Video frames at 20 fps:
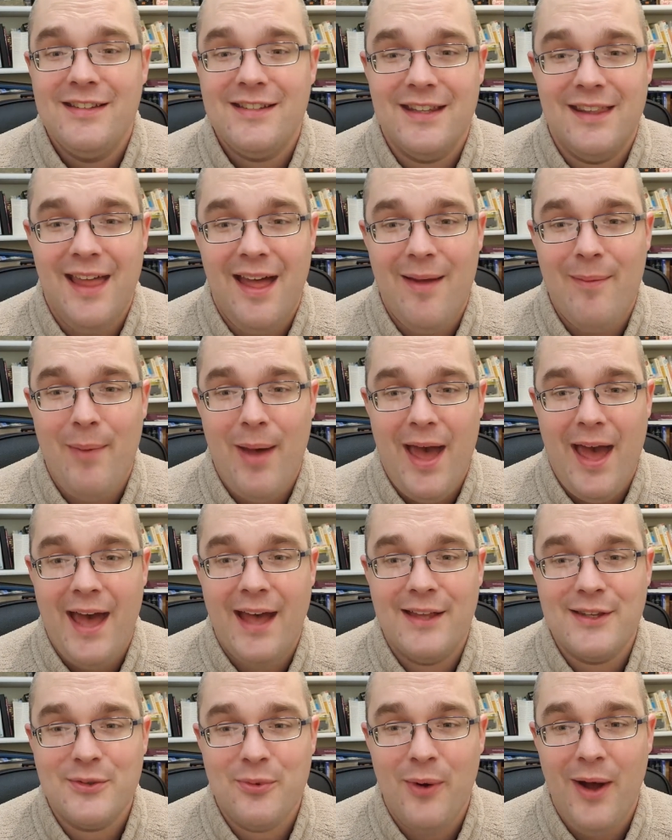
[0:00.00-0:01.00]
to them
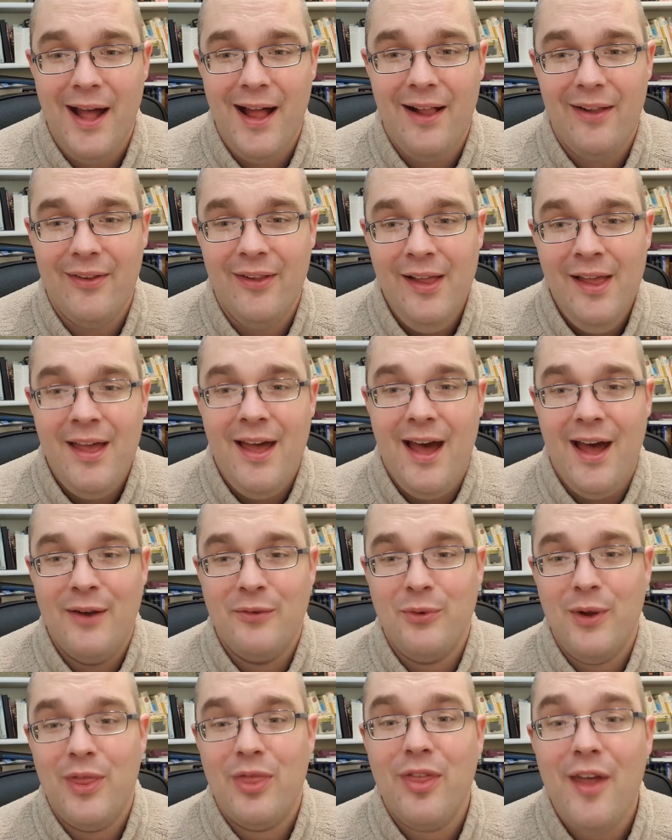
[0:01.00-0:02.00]
as well.
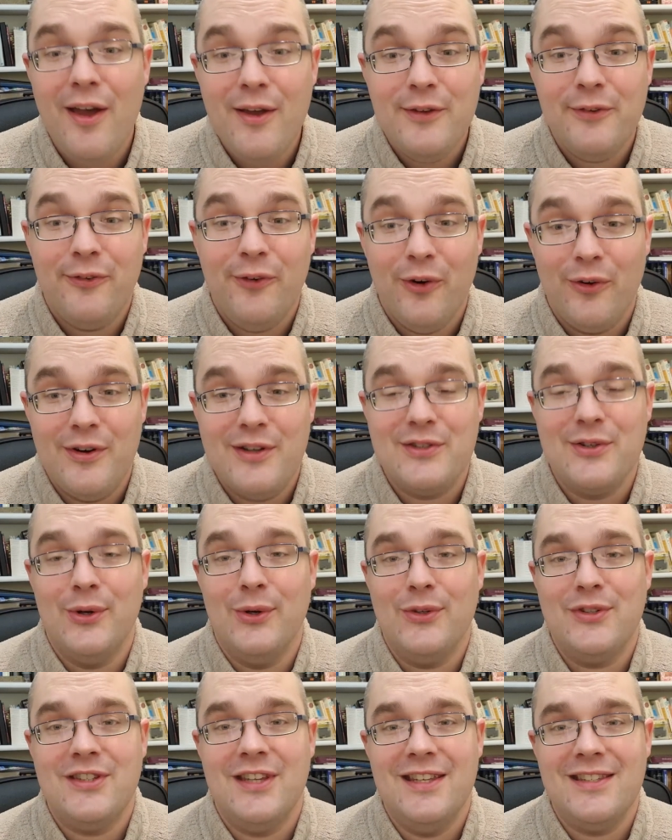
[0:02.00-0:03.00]
And with those four
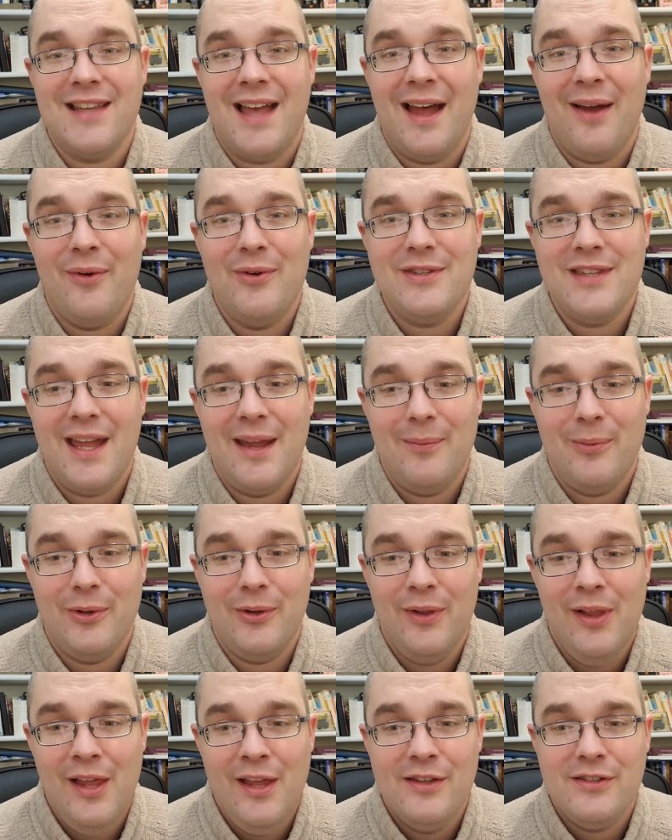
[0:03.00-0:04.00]
resources, I was
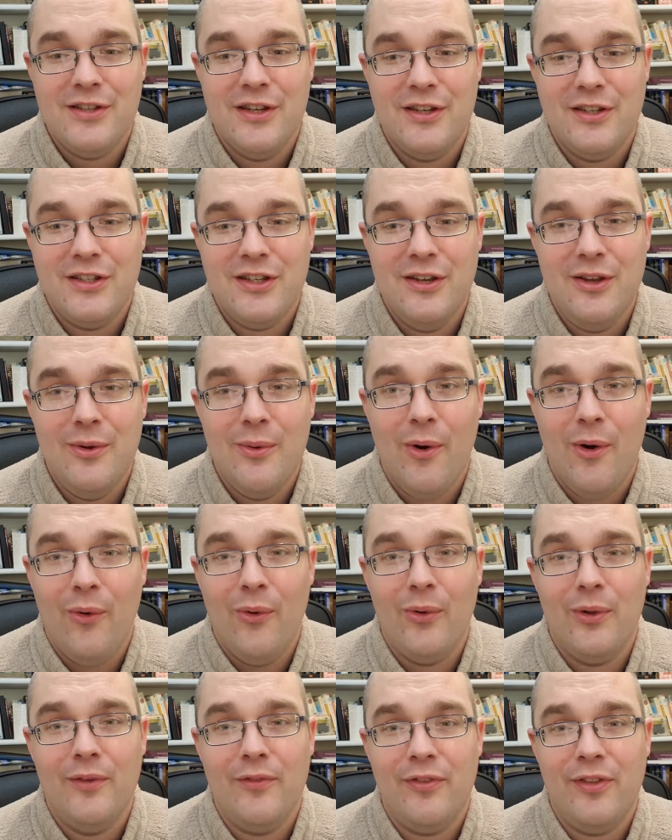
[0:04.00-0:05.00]
able to do
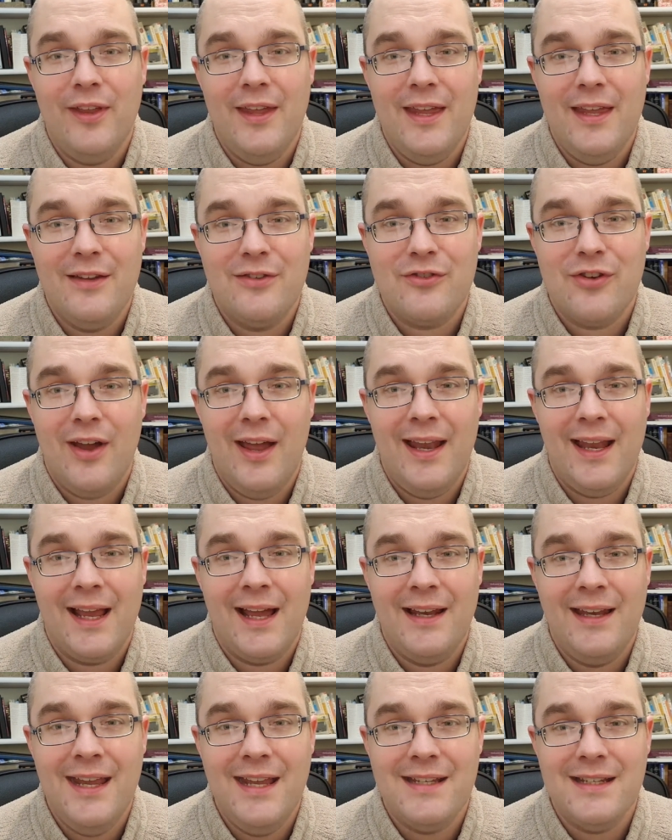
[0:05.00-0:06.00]
all of the training
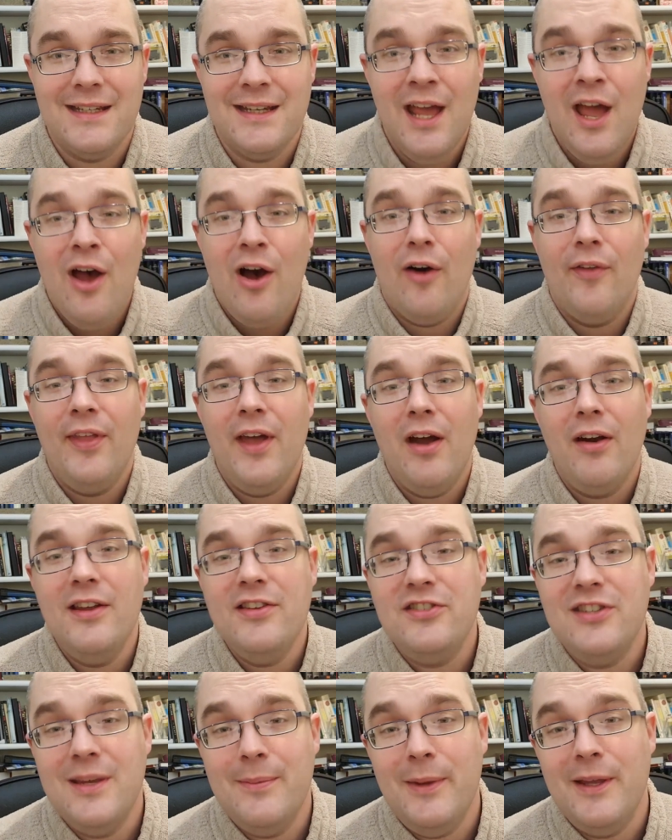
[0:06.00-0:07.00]
I needed. On the
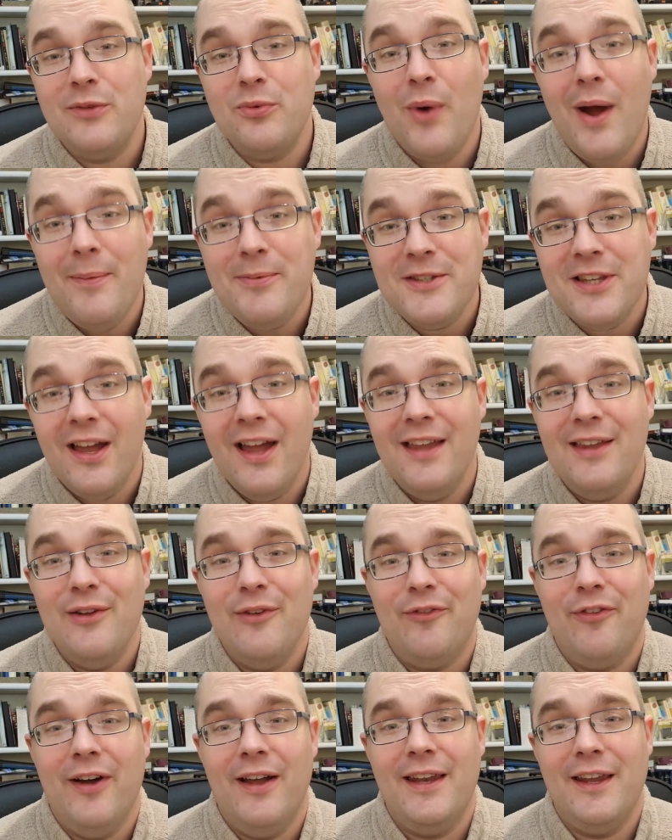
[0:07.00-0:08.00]
RSGB's website,
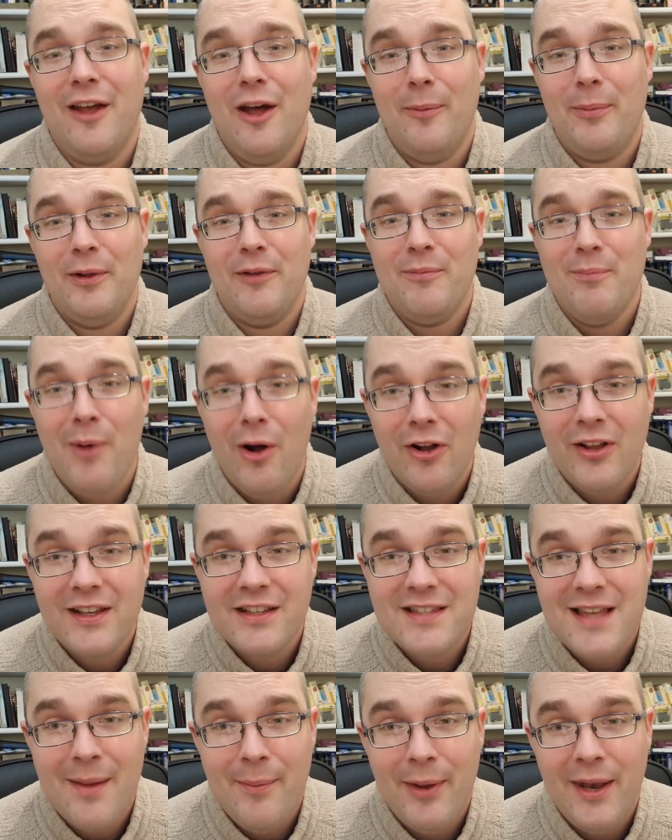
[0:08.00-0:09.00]
you'll find a couple of mock
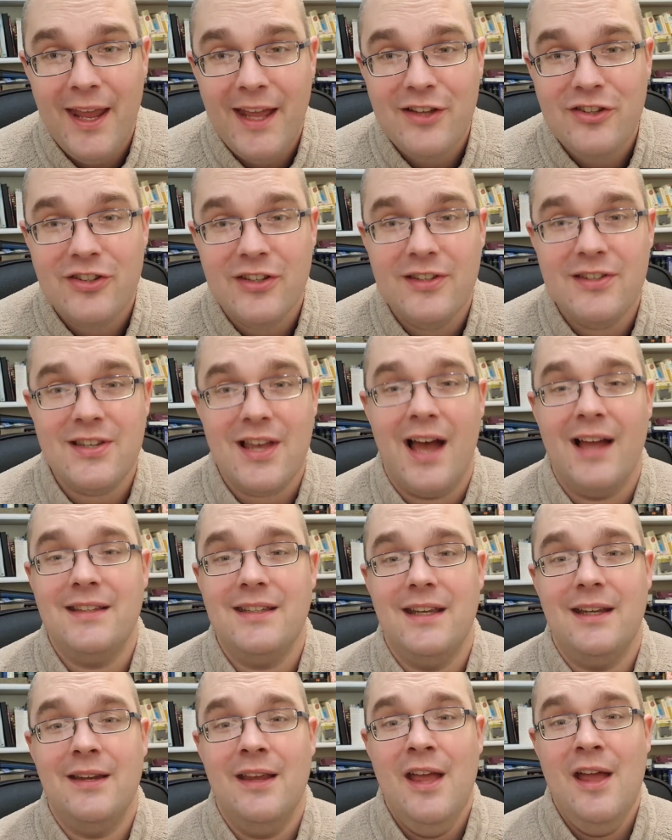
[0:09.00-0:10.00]
examinations. I
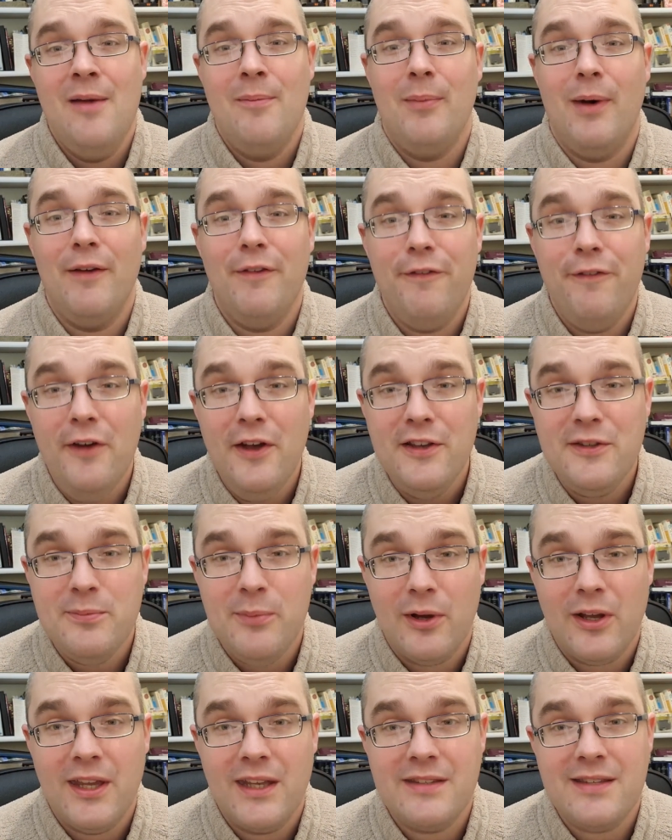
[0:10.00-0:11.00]
did my first
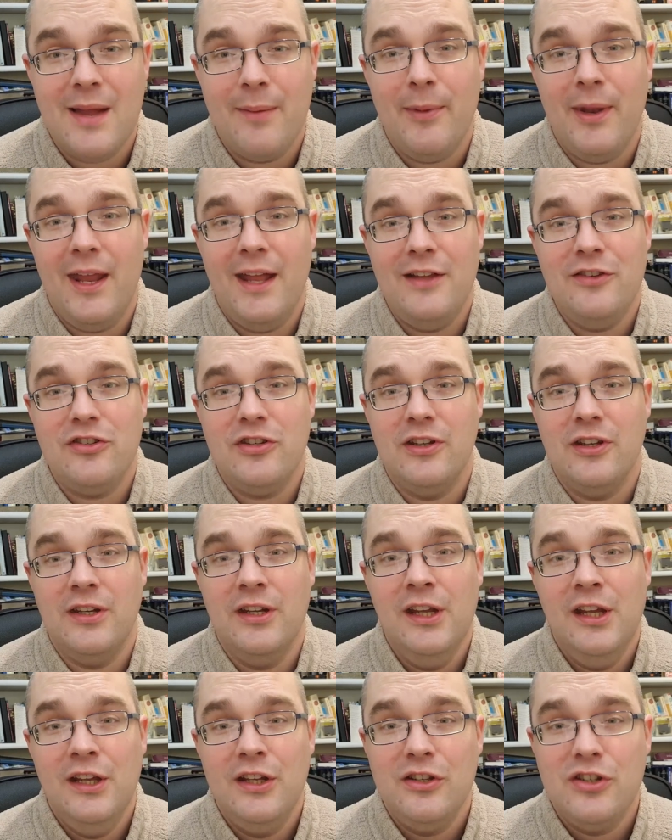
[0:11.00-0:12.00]
mock
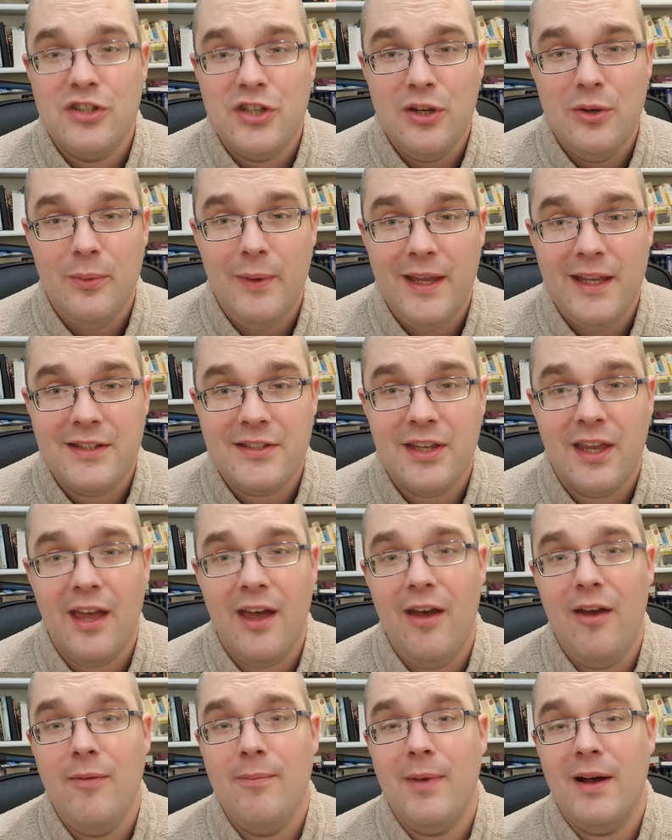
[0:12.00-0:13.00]
examination two weeks
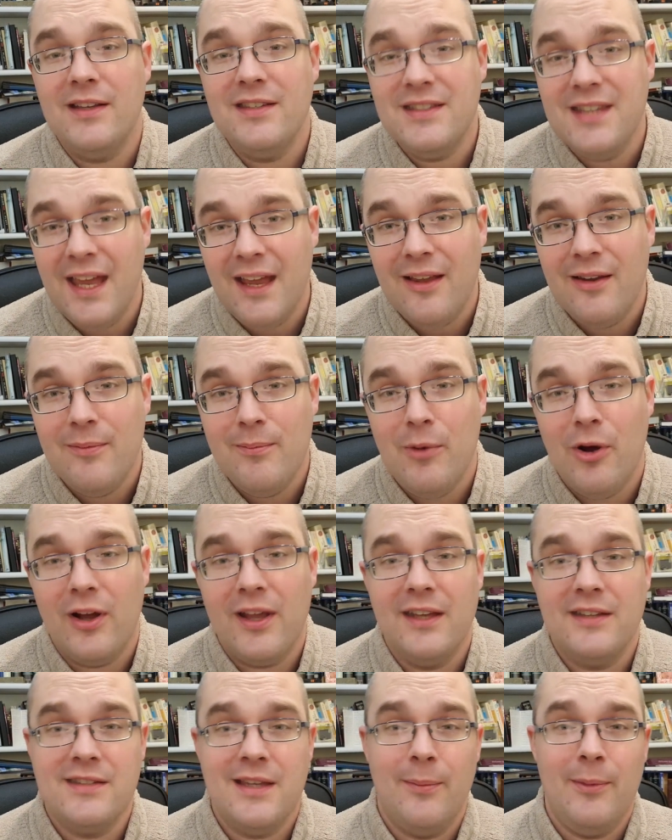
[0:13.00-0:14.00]
ago, my second
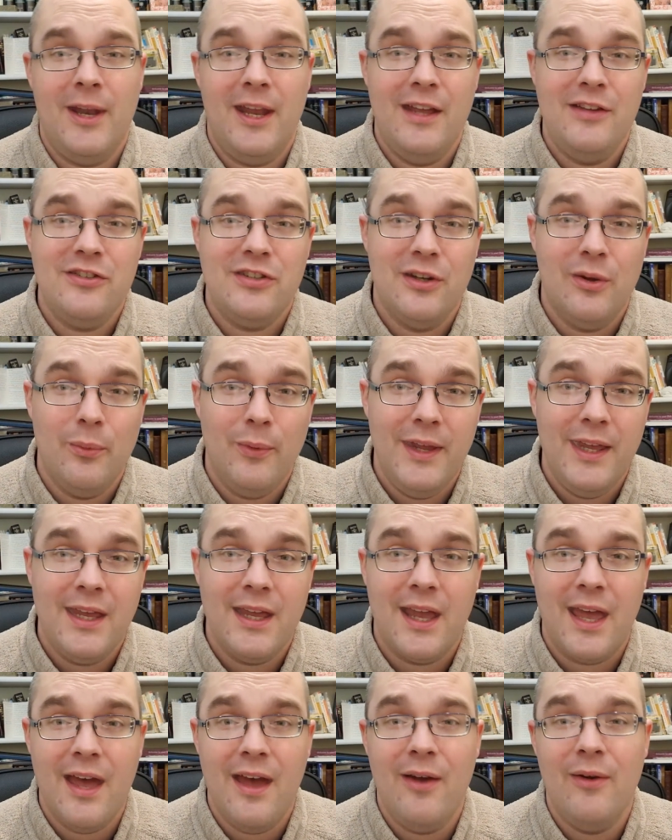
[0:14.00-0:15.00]
mock examination a week
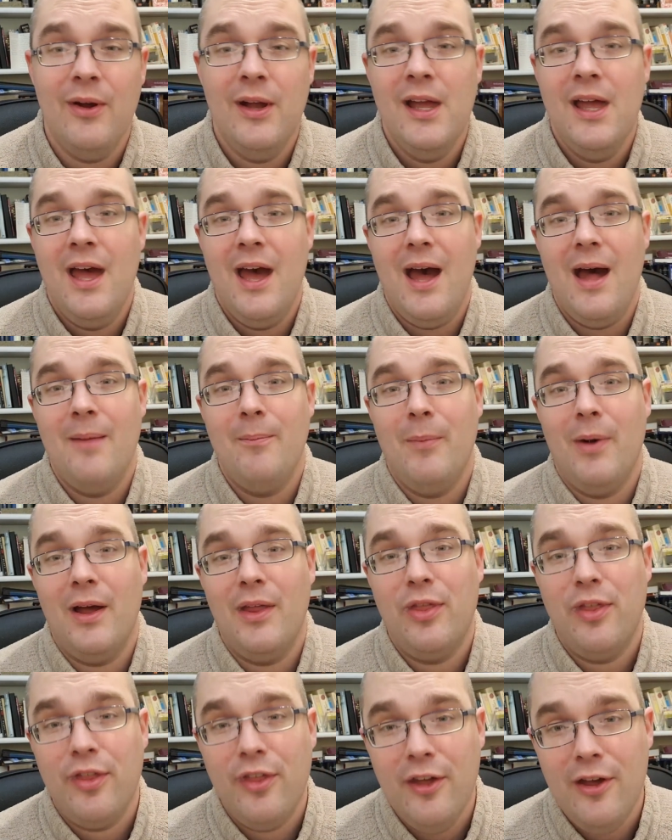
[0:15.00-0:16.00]
ago, and
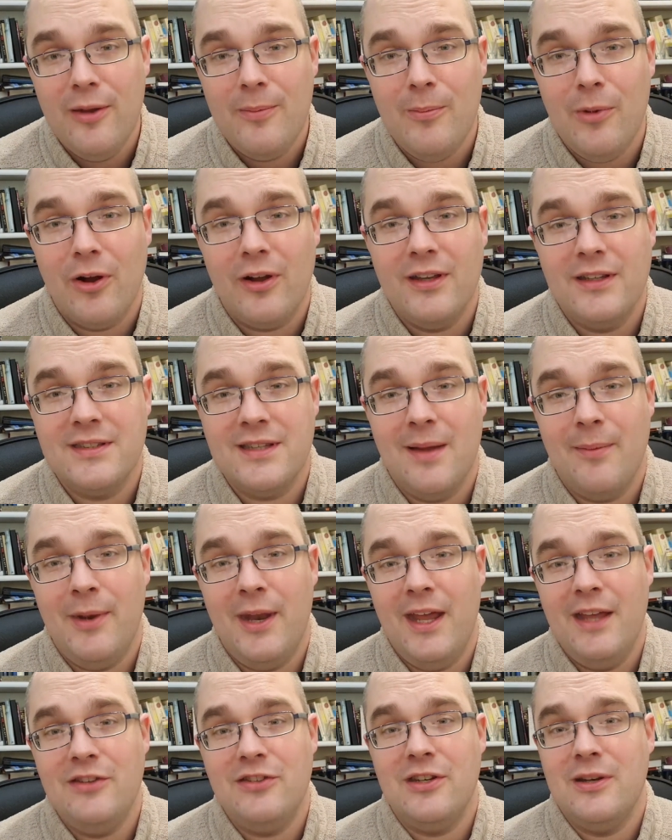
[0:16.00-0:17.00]
my third mock
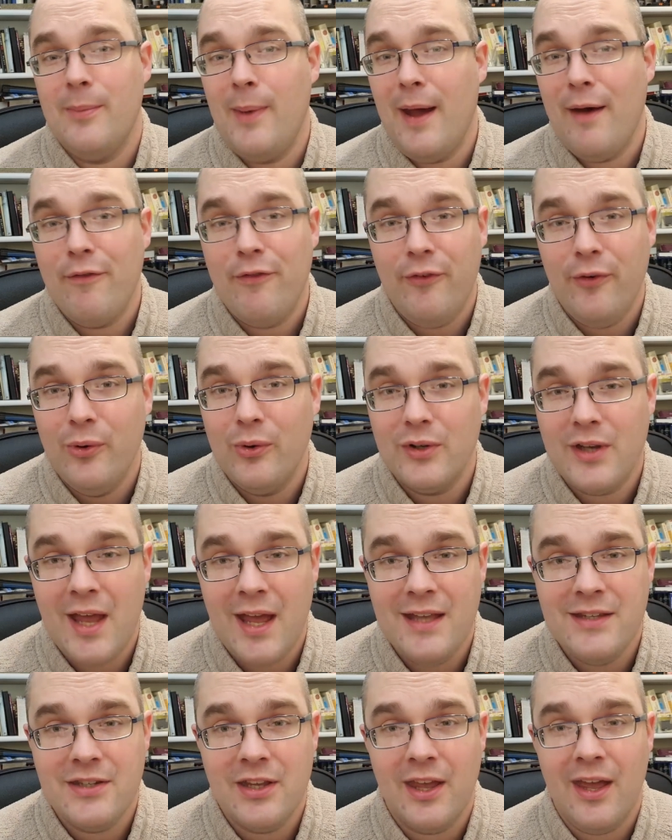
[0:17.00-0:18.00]
examination about four
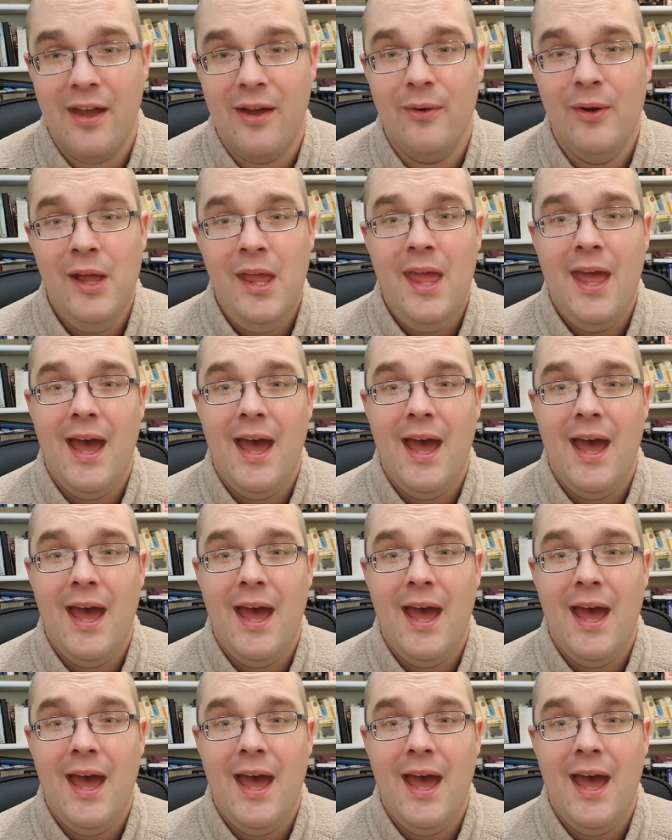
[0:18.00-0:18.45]
days ago.